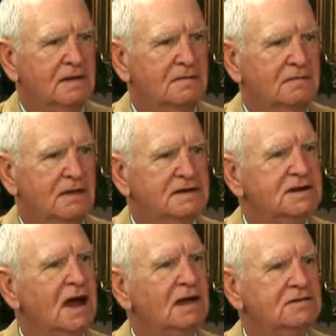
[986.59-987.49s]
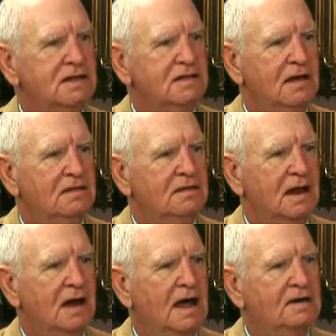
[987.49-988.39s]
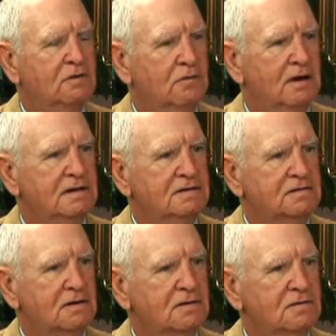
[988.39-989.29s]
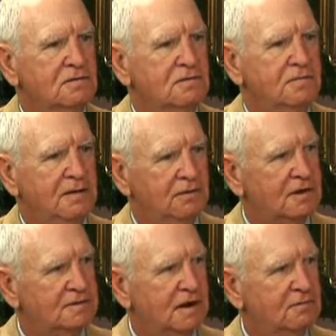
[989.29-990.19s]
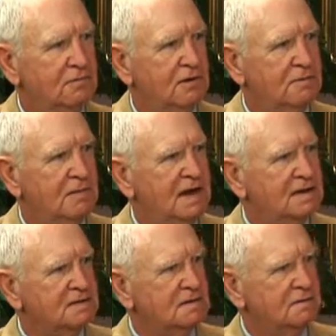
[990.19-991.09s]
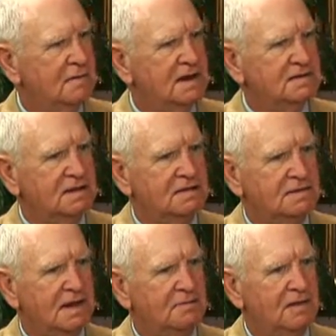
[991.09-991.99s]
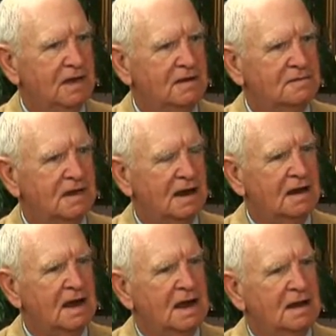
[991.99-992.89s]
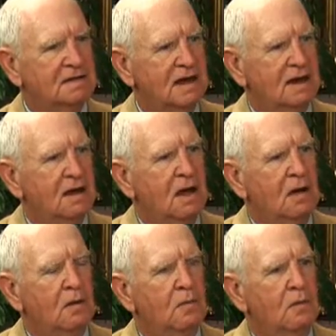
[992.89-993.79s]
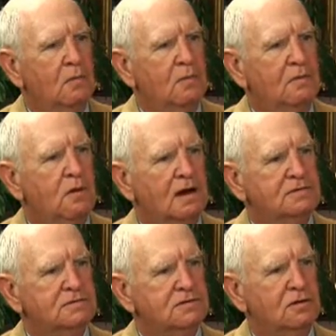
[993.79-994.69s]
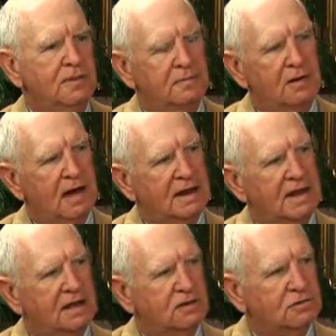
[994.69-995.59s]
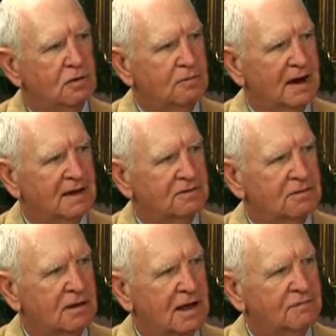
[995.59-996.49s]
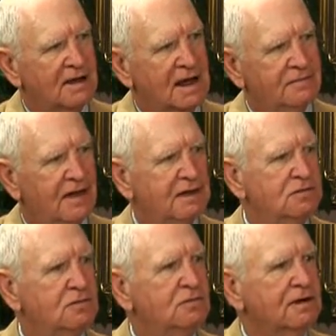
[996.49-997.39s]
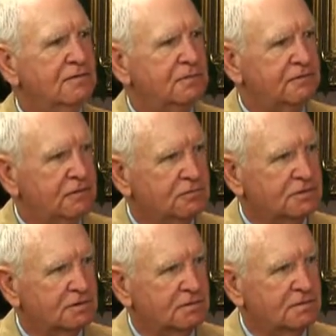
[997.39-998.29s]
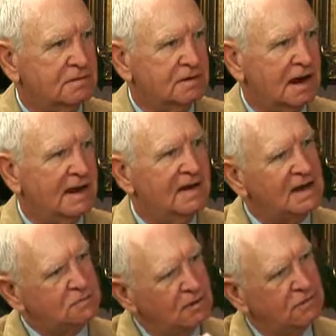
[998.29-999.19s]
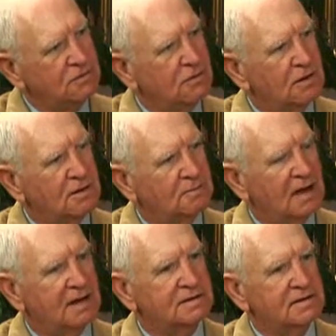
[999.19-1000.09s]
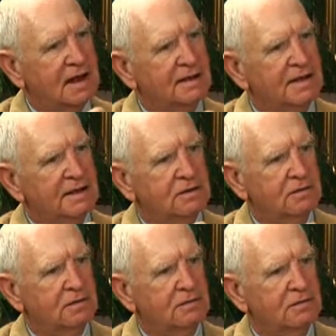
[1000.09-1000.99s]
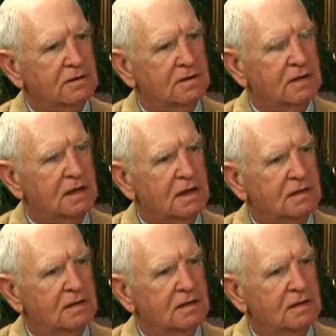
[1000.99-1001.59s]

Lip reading: phraseology that I coined to talk to people that sit with me is basically the same thing, is that we want to show people how to get control back in their life and have that control give them a future. Right. And that's what you're talking about, is that the